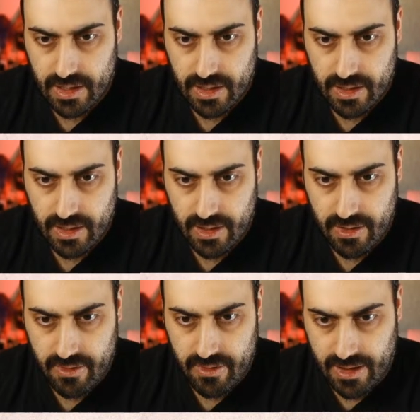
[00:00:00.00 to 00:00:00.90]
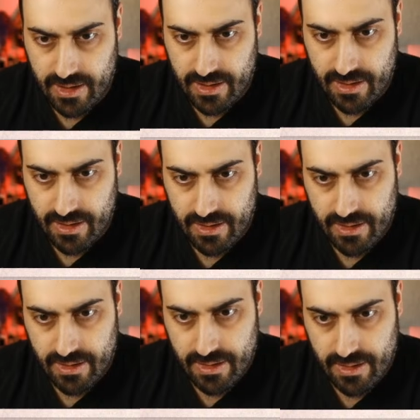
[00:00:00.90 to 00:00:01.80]
here and
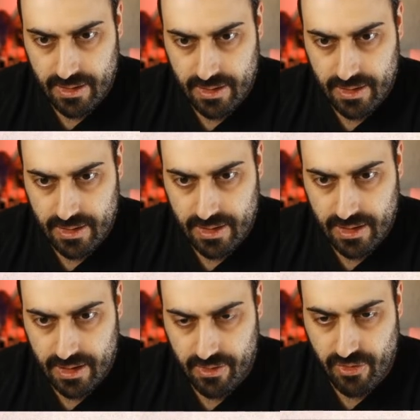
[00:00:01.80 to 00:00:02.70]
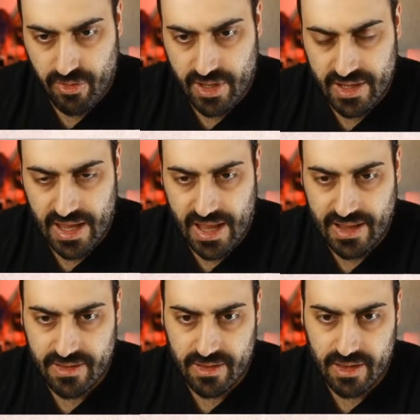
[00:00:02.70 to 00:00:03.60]
here, and you can
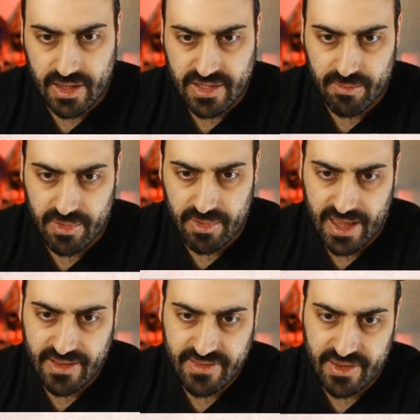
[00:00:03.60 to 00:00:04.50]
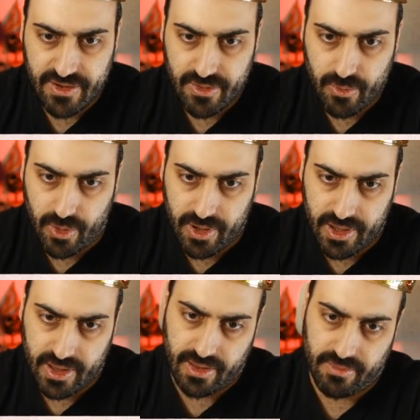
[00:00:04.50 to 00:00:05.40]
add some lines here where
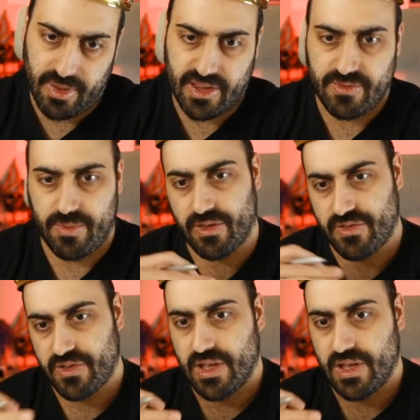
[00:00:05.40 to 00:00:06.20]
it meets, because